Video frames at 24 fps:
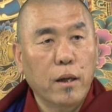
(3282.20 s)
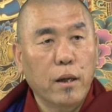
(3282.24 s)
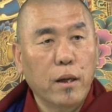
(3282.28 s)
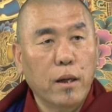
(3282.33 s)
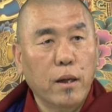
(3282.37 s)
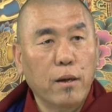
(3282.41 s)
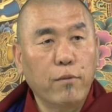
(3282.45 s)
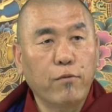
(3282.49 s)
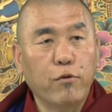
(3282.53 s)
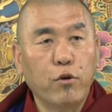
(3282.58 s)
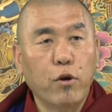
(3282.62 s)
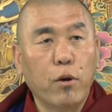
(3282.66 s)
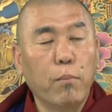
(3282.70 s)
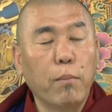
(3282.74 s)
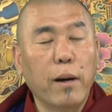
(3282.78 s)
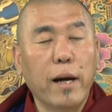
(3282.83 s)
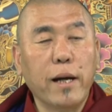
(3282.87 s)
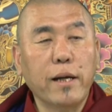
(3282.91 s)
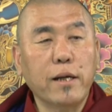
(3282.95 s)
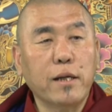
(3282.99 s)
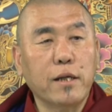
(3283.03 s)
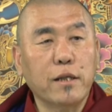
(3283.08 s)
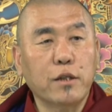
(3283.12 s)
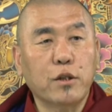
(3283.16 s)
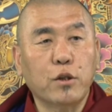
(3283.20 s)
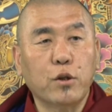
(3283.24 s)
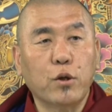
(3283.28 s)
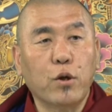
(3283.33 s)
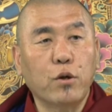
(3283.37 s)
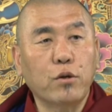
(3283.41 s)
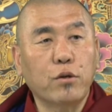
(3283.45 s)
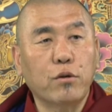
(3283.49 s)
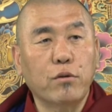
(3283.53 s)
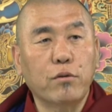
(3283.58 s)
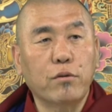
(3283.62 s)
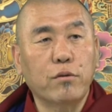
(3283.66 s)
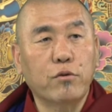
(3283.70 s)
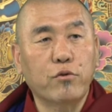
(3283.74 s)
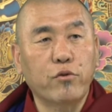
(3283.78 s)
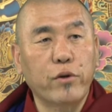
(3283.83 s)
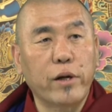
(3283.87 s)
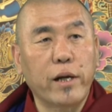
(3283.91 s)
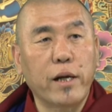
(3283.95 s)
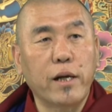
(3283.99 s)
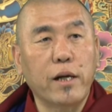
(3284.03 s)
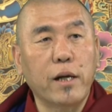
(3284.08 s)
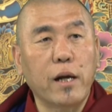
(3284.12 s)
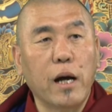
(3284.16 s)
If your mind is not
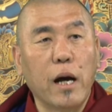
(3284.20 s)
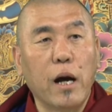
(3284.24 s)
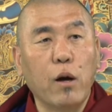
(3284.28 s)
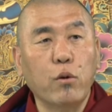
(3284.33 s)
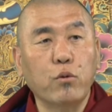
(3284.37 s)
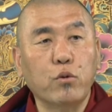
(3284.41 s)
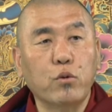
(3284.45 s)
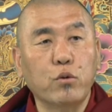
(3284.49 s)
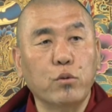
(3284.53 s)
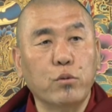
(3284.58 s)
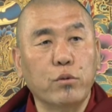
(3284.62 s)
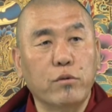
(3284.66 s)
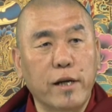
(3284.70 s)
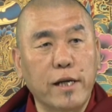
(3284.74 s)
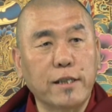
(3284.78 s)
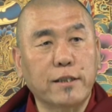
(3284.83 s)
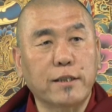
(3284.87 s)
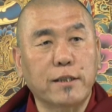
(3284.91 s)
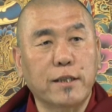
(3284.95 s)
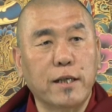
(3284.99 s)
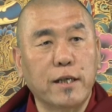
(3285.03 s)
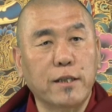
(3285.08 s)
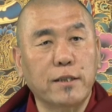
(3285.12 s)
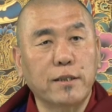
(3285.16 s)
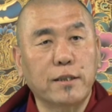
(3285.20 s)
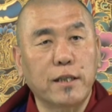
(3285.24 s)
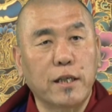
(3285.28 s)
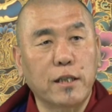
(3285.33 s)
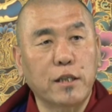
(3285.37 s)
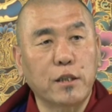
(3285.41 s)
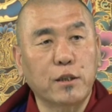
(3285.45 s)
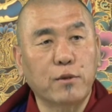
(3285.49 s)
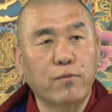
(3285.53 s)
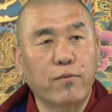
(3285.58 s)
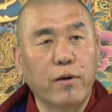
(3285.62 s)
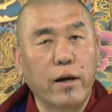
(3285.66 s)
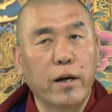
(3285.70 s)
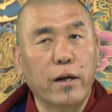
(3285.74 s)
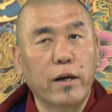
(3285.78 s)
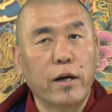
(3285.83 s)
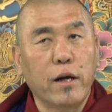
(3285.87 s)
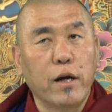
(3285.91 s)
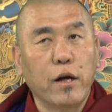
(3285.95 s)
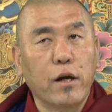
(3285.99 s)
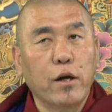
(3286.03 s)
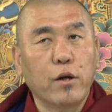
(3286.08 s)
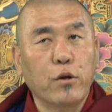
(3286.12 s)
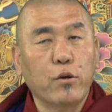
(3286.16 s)
trained how to rest and satisfy,
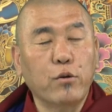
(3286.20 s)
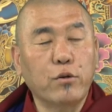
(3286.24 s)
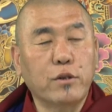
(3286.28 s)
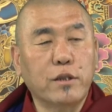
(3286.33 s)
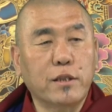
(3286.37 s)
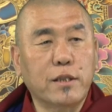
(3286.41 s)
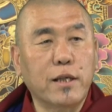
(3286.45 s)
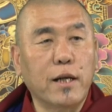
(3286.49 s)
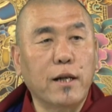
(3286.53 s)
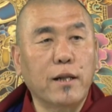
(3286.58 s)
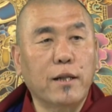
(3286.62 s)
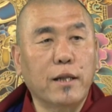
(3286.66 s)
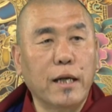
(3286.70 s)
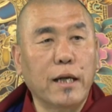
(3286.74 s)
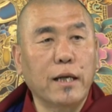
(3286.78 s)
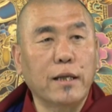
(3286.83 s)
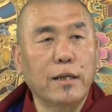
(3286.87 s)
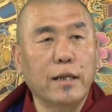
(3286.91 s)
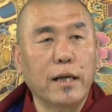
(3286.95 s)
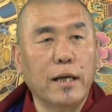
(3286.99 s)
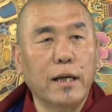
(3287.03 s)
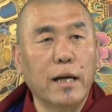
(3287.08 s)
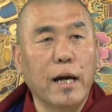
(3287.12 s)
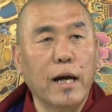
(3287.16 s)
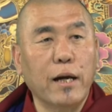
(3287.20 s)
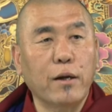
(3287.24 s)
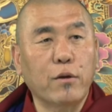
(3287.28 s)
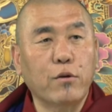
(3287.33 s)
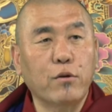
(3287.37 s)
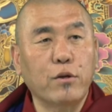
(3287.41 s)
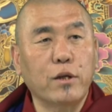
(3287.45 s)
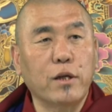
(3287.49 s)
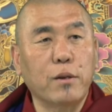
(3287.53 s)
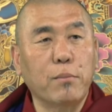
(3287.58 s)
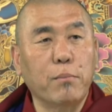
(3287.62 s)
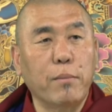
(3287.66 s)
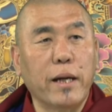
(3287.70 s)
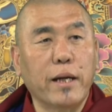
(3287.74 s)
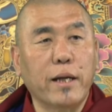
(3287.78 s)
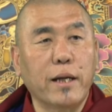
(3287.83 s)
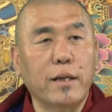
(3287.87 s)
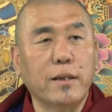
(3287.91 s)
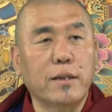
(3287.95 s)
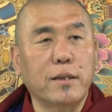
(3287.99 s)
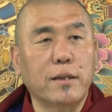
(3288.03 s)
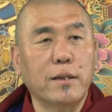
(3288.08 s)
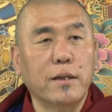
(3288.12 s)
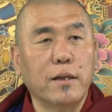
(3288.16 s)
you still think that I couldn't make
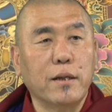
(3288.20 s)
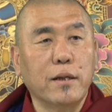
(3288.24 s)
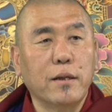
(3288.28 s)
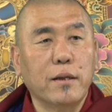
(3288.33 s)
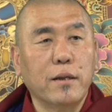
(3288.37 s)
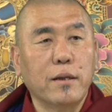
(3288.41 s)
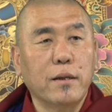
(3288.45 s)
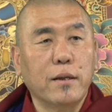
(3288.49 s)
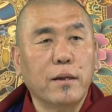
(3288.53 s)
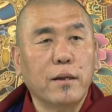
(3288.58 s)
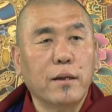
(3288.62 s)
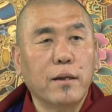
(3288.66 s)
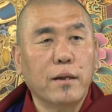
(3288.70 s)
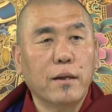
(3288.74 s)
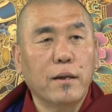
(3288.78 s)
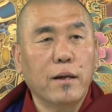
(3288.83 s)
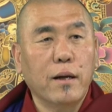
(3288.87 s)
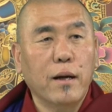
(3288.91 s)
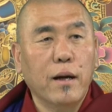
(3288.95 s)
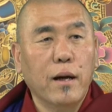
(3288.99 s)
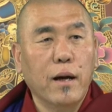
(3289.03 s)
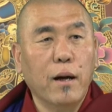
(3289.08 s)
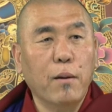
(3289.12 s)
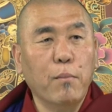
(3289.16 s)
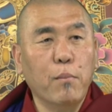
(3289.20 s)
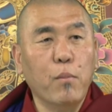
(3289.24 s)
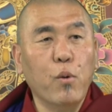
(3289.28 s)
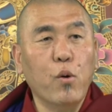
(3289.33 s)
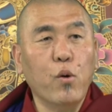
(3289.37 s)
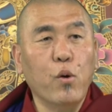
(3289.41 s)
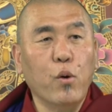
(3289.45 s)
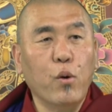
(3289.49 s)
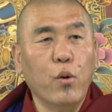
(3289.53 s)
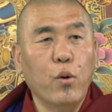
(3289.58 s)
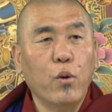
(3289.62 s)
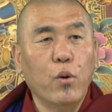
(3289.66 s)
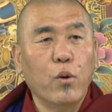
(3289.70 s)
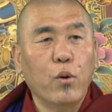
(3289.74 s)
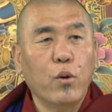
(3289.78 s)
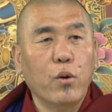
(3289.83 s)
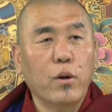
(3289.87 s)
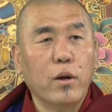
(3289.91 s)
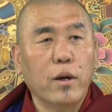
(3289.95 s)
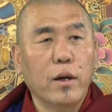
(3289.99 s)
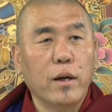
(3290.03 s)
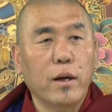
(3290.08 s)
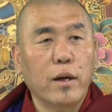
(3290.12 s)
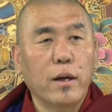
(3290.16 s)
it more,
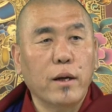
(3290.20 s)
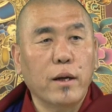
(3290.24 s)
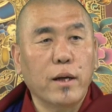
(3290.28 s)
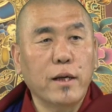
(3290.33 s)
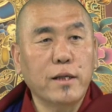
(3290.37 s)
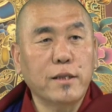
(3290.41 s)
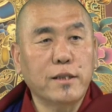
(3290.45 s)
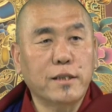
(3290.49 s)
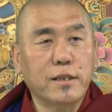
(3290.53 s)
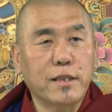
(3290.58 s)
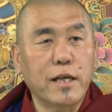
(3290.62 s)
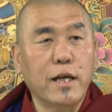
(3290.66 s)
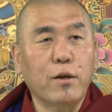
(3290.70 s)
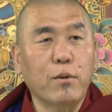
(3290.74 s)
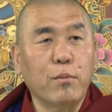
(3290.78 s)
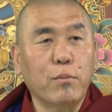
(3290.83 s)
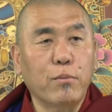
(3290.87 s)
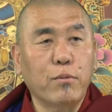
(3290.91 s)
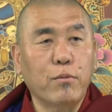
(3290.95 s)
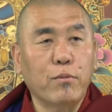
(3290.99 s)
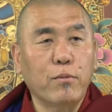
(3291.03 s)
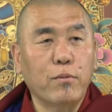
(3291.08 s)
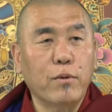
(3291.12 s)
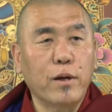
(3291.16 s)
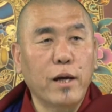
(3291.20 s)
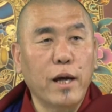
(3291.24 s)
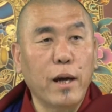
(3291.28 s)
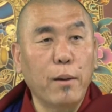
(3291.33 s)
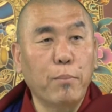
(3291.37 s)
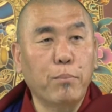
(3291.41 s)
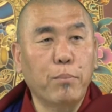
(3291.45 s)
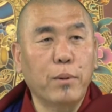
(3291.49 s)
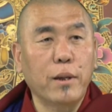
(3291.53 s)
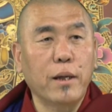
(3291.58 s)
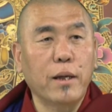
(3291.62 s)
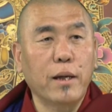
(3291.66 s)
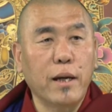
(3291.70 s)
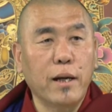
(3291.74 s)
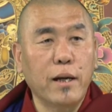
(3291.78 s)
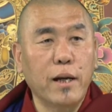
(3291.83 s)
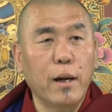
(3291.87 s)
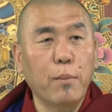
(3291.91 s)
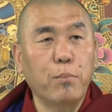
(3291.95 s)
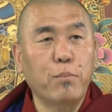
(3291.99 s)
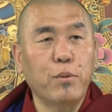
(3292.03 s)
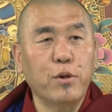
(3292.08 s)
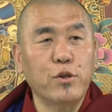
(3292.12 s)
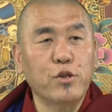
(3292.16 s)
instead of happy and
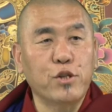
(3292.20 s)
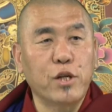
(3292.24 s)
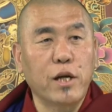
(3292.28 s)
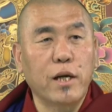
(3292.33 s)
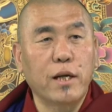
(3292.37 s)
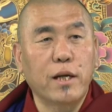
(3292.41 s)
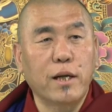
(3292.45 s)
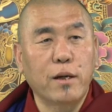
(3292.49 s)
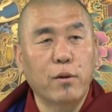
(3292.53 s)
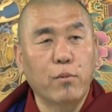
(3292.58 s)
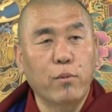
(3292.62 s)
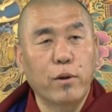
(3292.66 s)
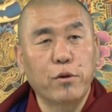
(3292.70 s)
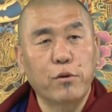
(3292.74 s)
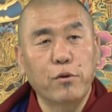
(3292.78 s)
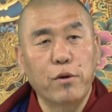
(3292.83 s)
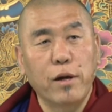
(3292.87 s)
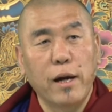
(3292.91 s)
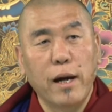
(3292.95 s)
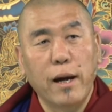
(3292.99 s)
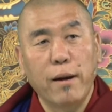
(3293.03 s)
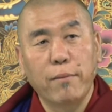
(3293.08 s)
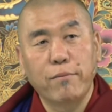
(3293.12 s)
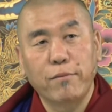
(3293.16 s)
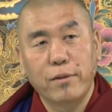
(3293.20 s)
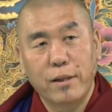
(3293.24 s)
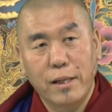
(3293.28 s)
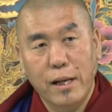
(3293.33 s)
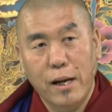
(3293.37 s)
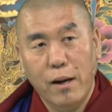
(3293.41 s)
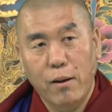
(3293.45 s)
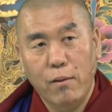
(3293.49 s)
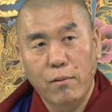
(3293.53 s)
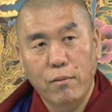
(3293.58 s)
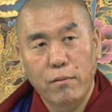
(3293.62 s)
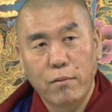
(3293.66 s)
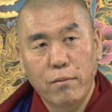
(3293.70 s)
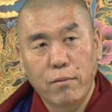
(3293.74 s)
appreciating what you have now.